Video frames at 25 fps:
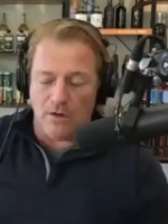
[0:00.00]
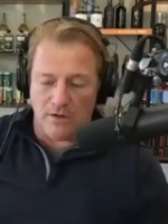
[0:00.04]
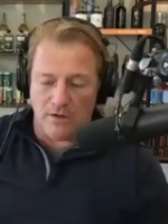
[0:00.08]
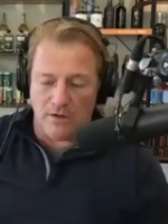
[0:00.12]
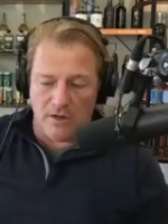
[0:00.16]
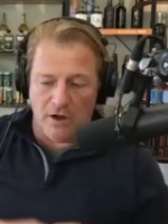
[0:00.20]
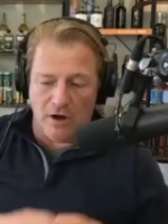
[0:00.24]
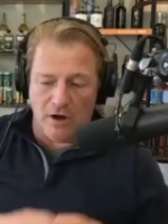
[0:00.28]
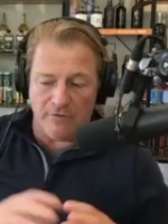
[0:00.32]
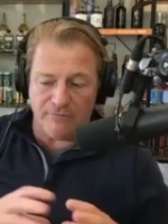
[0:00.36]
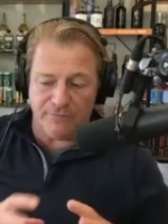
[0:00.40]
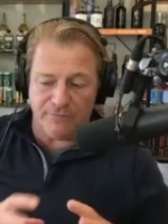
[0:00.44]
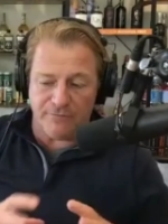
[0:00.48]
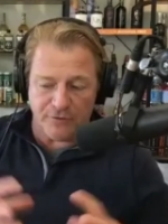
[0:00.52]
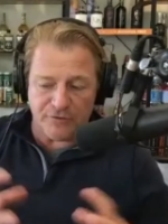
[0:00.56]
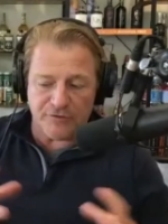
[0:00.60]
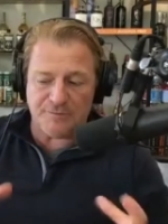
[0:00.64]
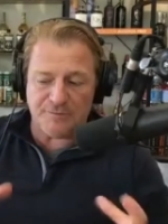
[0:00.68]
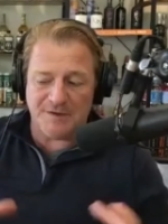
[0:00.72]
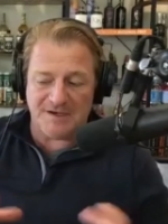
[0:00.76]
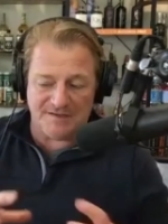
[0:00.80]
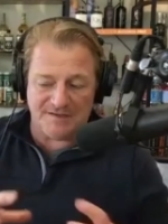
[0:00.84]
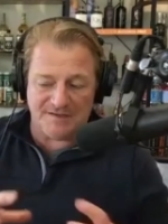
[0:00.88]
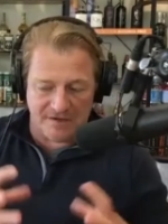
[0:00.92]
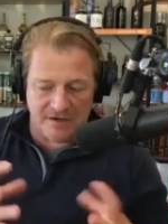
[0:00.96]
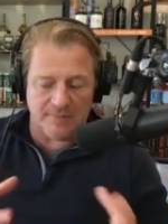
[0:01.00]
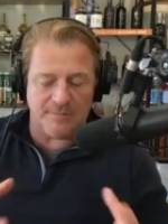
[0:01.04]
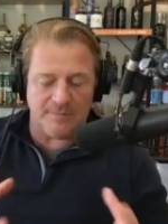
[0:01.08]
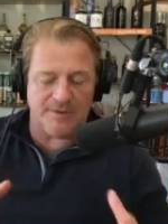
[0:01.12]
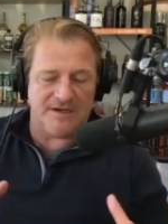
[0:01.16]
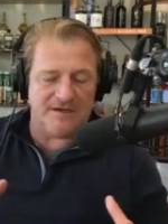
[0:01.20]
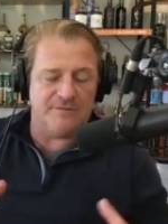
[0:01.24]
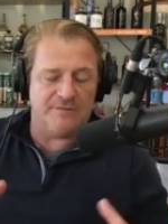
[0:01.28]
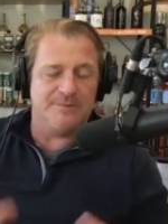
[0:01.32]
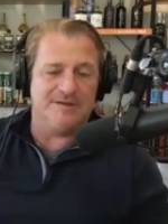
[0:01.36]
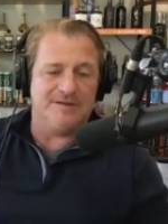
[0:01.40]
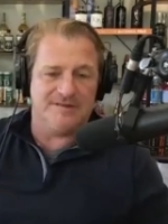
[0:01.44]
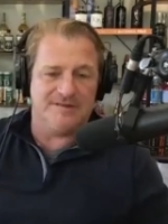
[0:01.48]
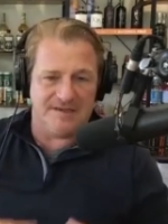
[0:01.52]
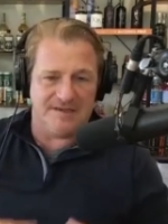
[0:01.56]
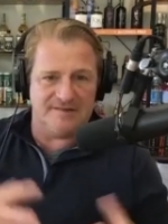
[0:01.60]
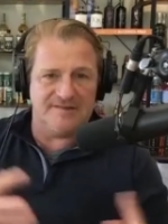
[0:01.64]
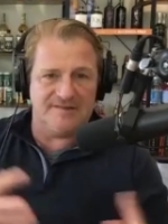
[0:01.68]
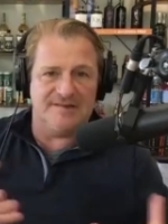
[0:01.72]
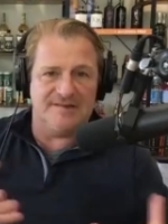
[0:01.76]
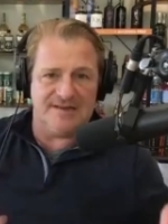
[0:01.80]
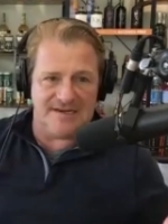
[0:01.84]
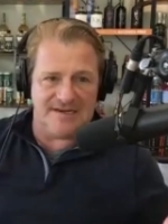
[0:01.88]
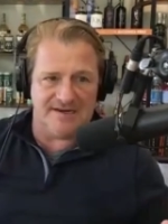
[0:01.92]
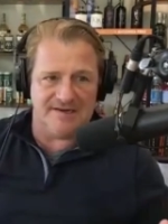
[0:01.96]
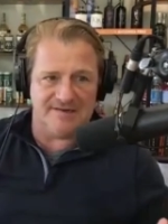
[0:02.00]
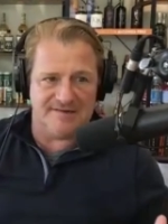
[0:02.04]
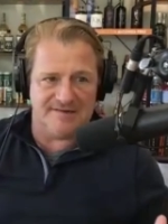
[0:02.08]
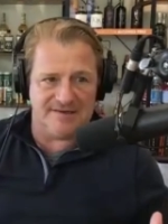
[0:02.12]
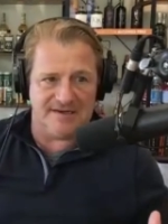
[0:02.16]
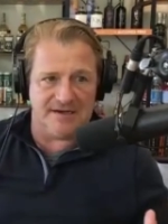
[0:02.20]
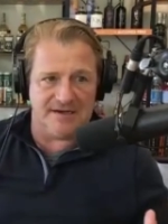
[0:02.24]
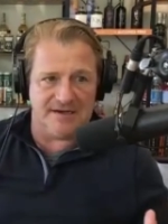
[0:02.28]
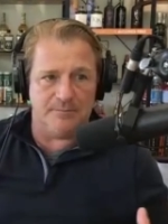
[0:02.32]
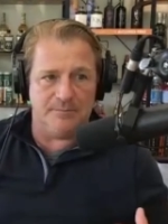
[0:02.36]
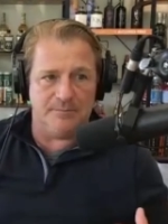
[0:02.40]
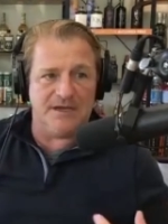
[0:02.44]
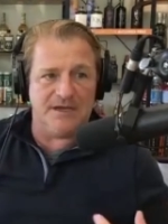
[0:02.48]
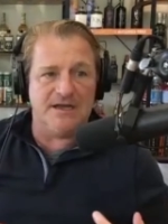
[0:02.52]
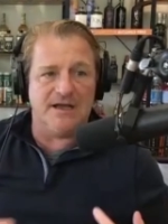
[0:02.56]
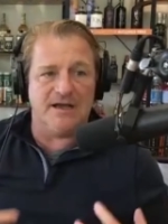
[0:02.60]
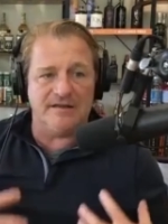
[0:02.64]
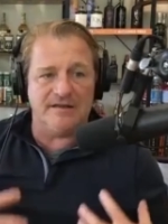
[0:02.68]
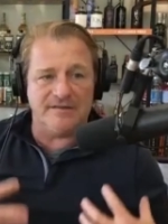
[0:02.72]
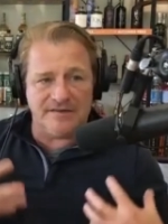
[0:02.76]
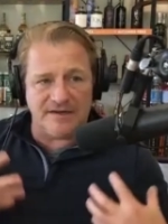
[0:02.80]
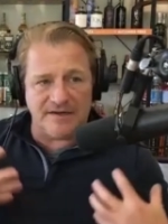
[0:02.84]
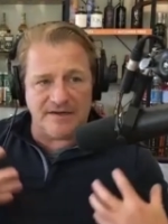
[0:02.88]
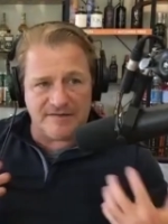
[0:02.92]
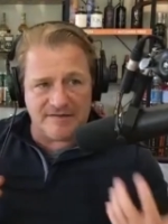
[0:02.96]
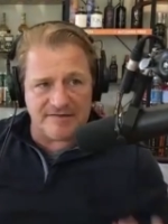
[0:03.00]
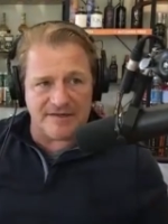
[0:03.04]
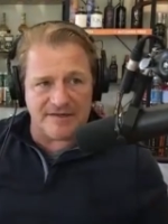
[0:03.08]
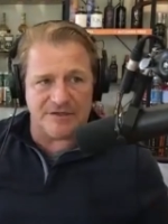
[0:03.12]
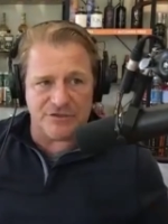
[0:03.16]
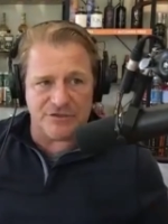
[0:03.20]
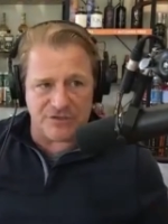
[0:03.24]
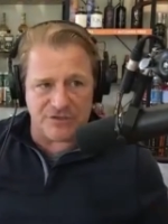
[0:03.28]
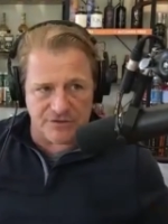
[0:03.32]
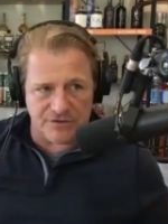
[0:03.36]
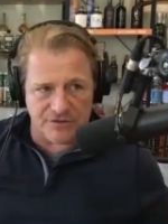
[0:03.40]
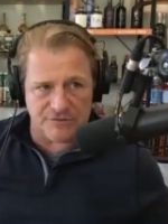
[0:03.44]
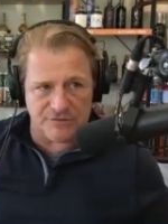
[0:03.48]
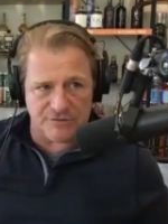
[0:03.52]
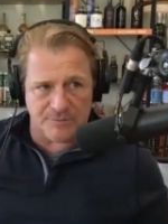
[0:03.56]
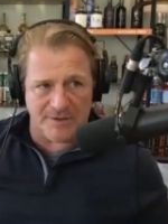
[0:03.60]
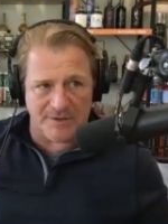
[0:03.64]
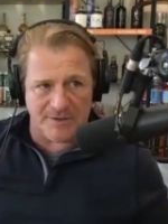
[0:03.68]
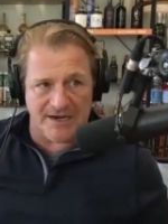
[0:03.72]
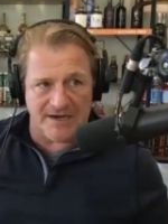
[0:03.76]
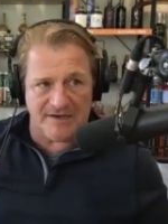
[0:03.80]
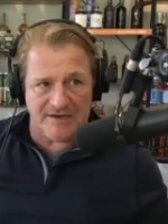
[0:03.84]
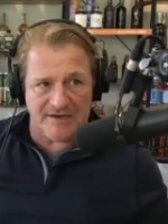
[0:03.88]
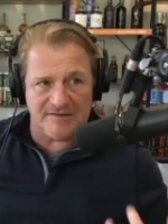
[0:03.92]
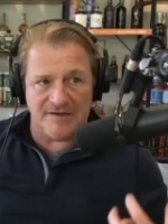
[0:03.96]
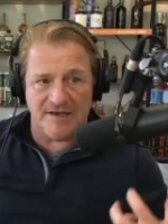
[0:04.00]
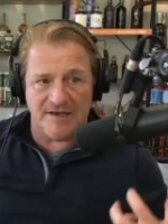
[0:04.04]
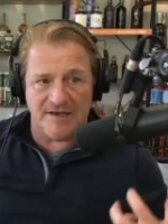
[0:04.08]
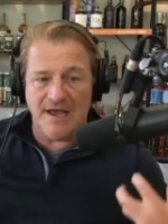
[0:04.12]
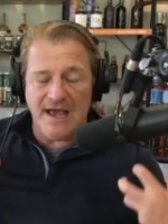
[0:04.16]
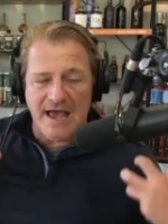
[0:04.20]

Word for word: our first piece and our biggest piece is D2C because it is such a new space.